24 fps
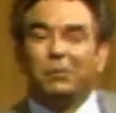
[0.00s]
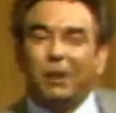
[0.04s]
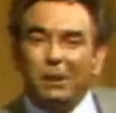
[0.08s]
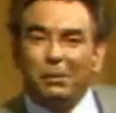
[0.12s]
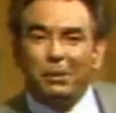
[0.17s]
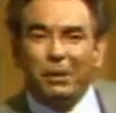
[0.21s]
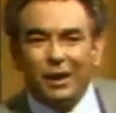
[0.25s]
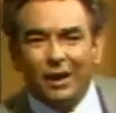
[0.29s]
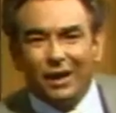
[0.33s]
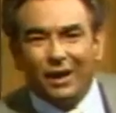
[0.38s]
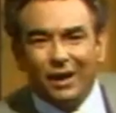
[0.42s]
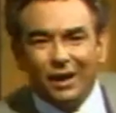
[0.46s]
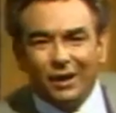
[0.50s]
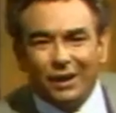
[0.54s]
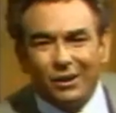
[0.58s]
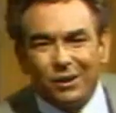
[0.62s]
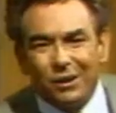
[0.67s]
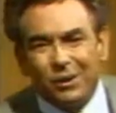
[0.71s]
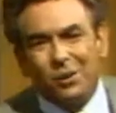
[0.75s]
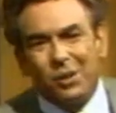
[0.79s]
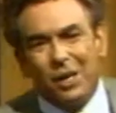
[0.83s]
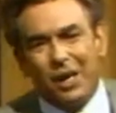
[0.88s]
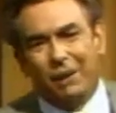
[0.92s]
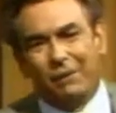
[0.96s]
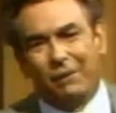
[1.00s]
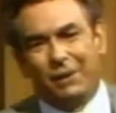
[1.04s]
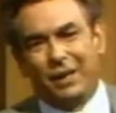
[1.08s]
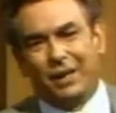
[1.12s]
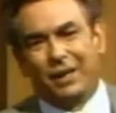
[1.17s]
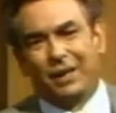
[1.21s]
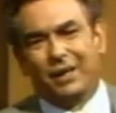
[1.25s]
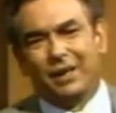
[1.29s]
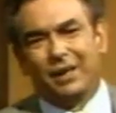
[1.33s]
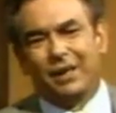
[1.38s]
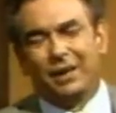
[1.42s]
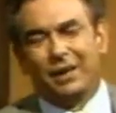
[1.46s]
may be too
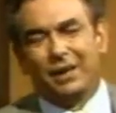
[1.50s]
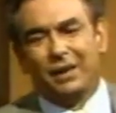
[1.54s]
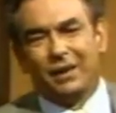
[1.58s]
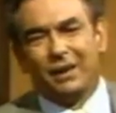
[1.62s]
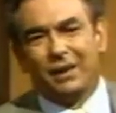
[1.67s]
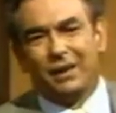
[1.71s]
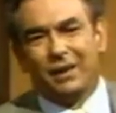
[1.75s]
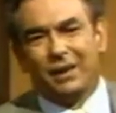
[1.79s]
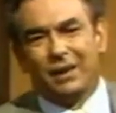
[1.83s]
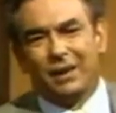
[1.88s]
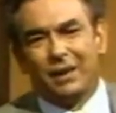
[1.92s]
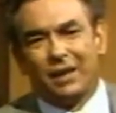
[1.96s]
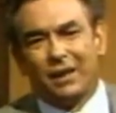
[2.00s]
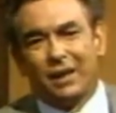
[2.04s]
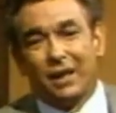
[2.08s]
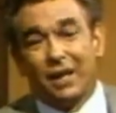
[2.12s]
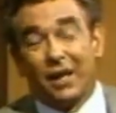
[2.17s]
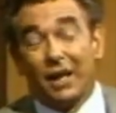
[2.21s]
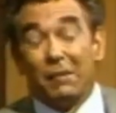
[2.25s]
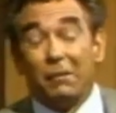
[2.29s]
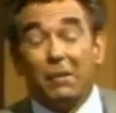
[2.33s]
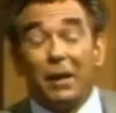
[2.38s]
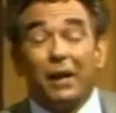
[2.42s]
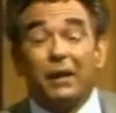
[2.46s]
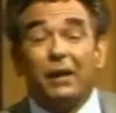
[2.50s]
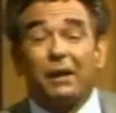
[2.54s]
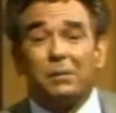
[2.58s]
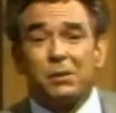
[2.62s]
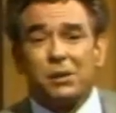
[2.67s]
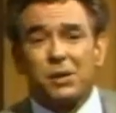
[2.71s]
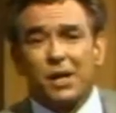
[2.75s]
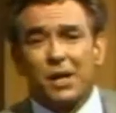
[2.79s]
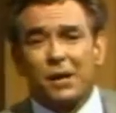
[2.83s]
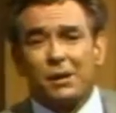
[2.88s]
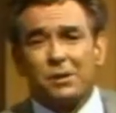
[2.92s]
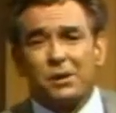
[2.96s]
heavy, and make
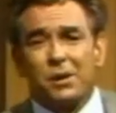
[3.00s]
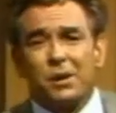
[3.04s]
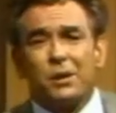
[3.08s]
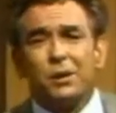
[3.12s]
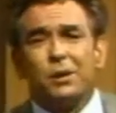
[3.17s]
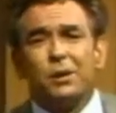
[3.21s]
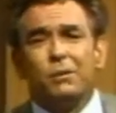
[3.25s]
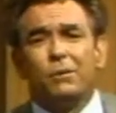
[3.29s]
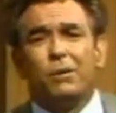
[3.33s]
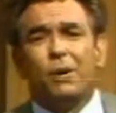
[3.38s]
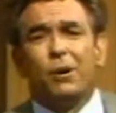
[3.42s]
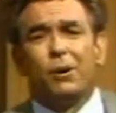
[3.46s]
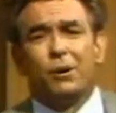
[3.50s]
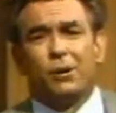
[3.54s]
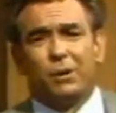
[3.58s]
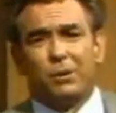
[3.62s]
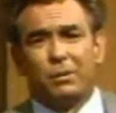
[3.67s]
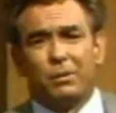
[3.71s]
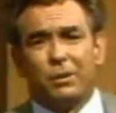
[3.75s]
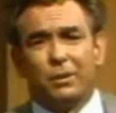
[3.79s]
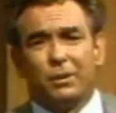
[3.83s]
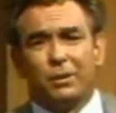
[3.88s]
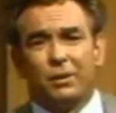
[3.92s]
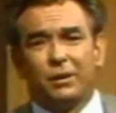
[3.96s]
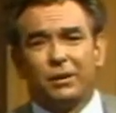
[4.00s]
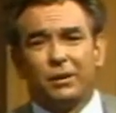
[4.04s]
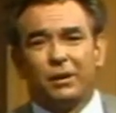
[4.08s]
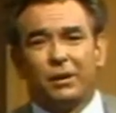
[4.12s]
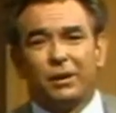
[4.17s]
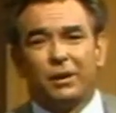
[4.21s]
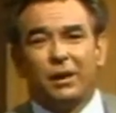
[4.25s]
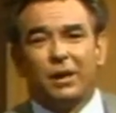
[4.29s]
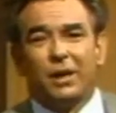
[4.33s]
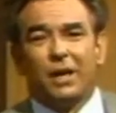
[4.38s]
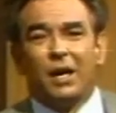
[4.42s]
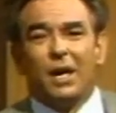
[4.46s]
themselves too vulnerable.
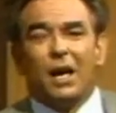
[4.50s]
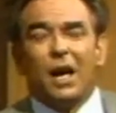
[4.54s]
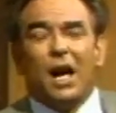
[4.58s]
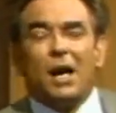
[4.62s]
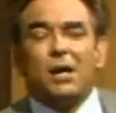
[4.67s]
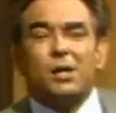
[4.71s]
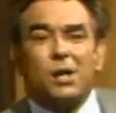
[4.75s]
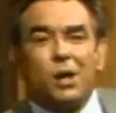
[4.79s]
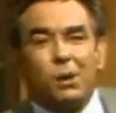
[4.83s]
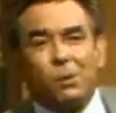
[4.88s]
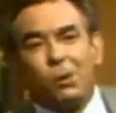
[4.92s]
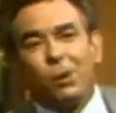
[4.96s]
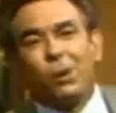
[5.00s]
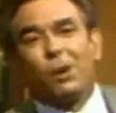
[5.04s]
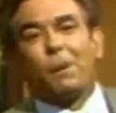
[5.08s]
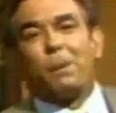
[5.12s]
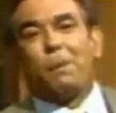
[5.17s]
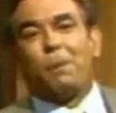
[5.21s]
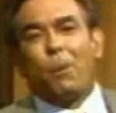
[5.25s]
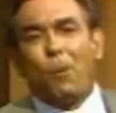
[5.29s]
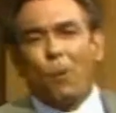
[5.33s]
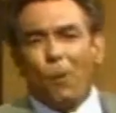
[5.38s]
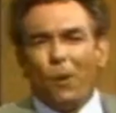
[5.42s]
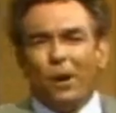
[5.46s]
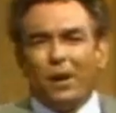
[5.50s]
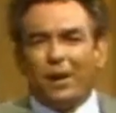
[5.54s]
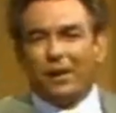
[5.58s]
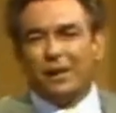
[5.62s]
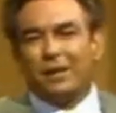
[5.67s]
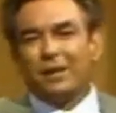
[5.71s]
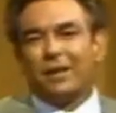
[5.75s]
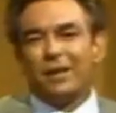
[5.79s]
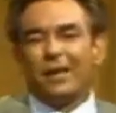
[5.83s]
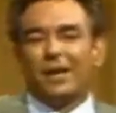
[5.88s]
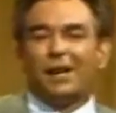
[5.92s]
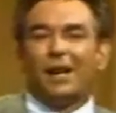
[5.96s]
And so we're at a
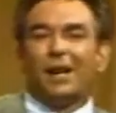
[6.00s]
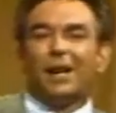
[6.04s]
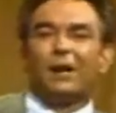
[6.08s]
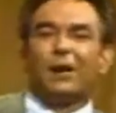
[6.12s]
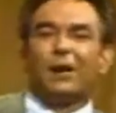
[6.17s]
point in our